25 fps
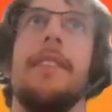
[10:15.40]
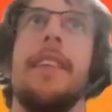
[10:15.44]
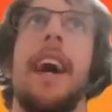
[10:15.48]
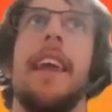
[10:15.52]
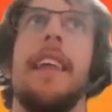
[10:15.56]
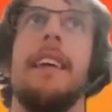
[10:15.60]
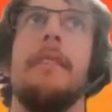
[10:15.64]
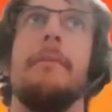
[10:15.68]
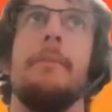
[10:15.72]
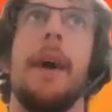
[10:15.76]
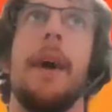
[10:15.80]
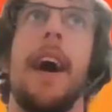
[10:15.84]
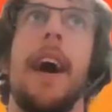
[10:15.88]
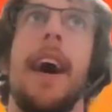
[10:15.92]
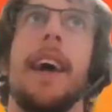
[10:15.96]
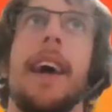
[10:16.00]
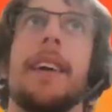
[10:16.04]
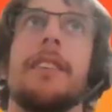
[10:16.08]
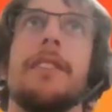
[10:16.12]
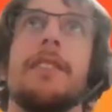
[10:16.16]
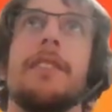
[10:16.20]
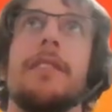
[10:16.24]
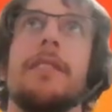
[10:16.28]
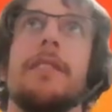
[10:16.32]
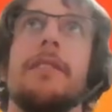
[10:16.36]
that
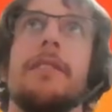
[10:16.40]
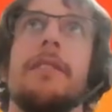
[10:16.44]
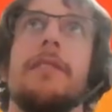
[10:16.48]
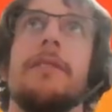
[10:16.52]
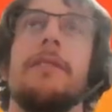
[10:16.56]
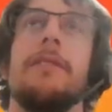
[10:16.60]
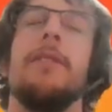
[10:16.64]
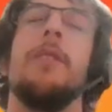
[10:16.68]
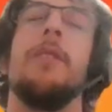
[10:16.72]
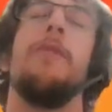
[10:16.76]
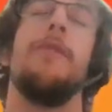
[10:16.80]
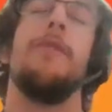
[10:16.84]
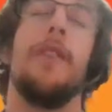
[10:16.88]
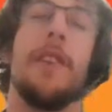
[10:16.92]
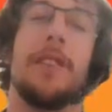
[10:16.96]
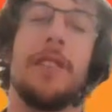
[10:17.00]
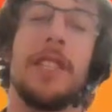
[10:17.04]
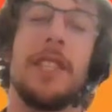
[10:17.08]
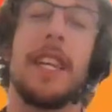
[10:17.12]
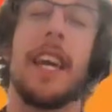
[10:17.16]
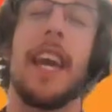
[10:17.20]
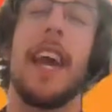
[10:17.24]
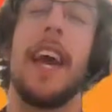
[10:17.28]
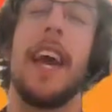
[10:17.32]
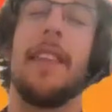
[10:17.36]
impact, the
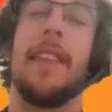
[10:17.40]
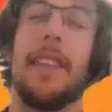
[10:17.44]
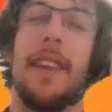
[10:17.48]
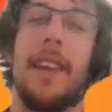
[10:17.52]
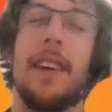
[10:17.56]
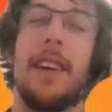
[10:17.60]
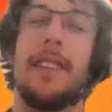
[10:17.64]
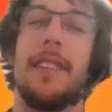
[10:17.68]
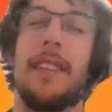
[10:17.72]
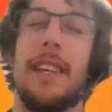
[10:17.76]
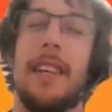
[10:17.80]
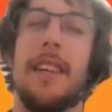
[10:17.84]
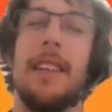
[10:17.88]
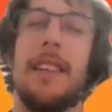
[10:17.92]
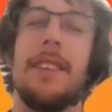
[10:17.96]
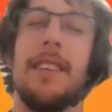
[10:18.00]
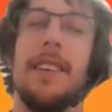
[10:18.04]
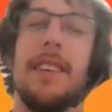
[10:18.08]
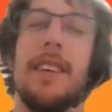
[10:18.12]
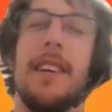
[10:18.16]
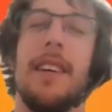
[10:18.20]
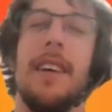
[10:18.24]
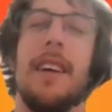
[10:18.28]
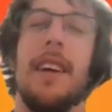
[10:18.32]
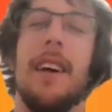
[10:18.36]
first account that I did,
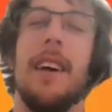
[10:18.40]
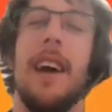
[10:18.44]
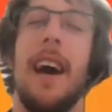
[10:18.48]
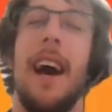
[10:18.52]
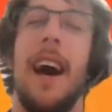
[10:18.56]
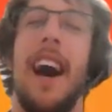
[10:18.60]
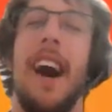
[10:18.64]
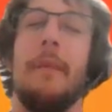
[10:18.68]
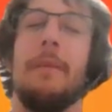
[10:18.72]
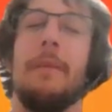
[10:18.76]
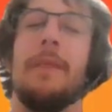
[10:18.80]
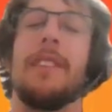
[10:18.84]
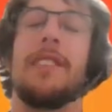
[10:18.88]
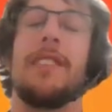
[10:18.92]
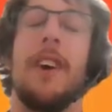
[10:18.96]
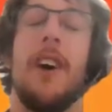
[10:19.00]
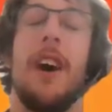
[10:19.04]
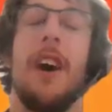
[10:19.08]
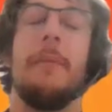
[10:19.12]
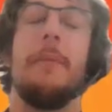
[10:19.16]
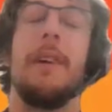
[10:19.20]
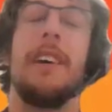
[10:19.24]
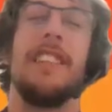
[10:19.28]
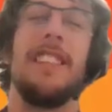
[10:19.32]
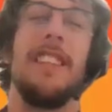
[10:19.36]
at the
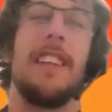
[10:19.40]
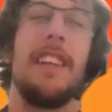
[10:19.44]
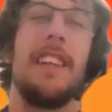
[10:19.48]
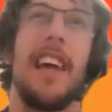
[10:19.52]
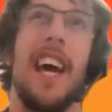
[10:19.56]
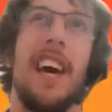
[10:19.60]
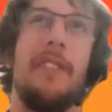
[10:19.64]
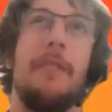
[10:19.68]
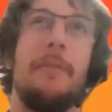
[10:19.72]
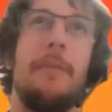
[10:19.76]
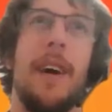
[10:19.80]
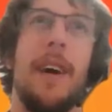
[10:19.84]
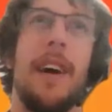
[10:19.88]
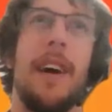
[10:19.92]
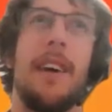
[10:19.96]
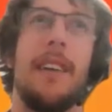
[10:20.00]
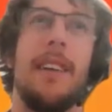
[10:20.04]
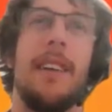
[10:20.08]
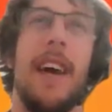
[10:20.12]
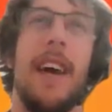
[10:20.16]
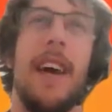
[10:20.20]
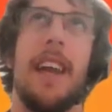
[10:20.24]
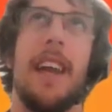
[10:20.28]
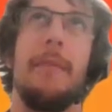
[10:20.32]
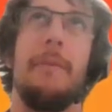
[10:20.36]
time I did it had
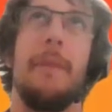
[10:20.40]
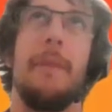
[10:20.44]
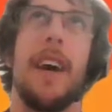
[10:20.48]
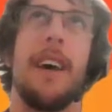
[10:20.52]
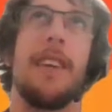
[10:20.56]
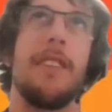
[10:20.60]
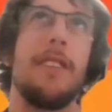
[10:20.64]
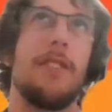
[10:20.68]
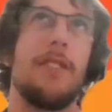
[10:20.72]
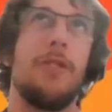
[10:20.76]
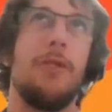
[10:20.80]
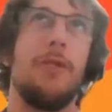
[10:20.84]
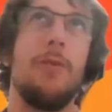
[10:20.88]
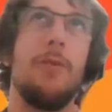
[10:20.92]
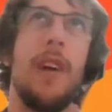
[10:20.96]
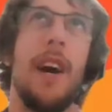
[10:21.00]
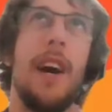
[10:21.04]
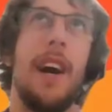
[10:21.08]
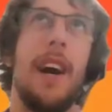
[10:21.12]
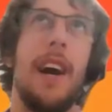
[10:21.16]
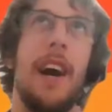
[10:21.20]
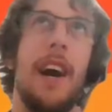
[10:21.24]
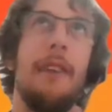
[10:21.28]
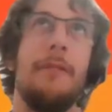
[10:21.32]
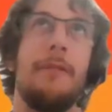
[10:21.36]
about
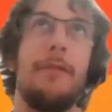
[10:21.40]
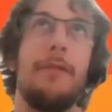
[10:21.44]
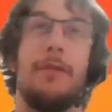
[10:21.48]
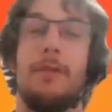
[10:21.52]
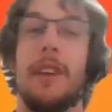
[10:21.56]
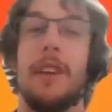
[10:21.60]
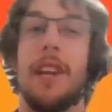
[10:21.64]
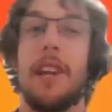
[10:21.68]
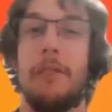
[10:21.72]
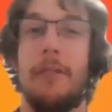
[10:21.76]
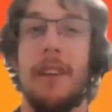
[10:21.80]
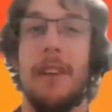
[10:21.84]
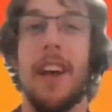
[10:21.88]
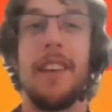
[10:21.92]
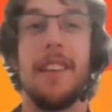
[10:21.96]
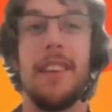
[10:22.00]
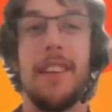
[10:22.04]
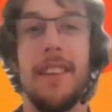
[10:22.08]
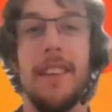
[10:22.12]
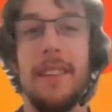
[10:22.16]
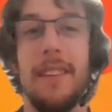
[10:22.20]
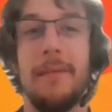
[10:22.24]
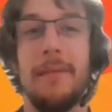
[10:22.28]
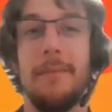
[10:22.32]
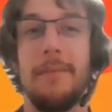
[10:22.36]
2.5-3 grand
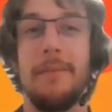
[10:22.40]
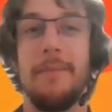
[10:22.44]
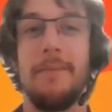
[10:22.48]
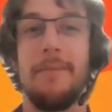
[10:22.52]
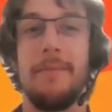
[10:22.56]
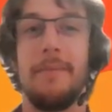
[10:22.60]
in it.